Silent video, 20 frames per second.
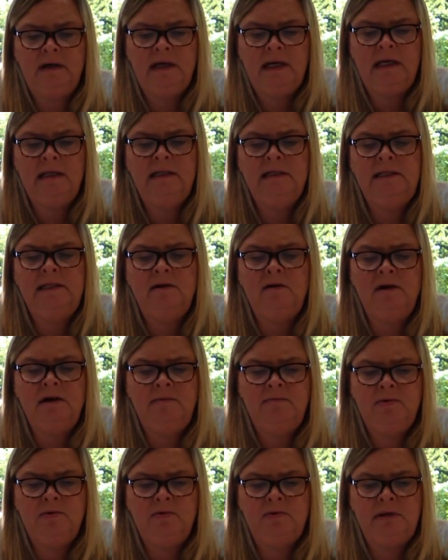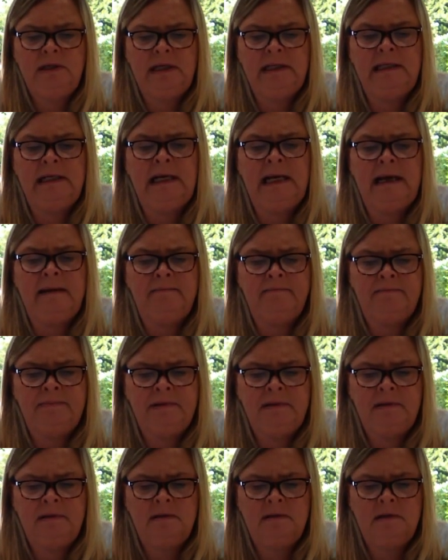and the sideboard, and the
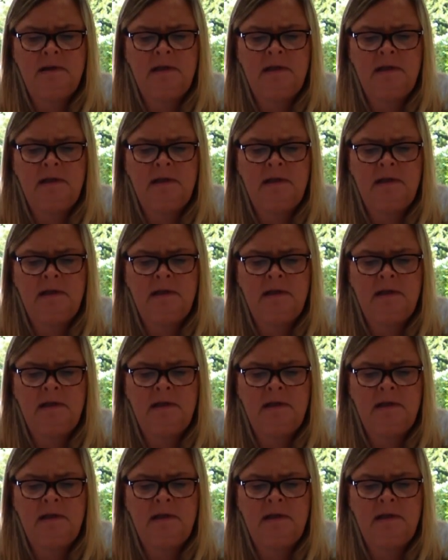lamps,